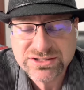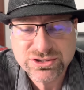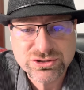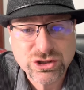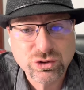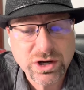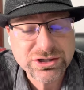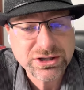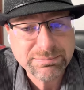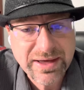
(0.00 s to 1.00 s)
There's a
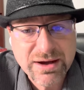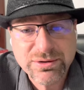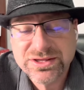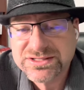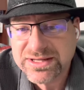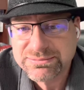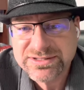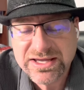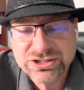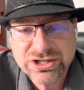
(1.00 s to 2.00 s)
grundle of power. The
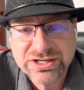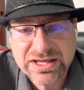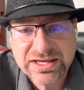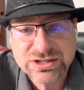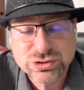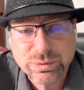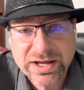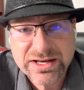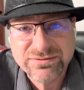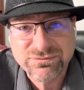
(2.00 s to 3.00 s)
substation is
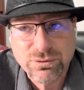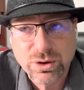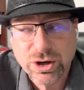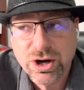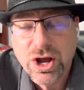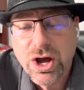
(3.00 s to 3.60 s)
rated for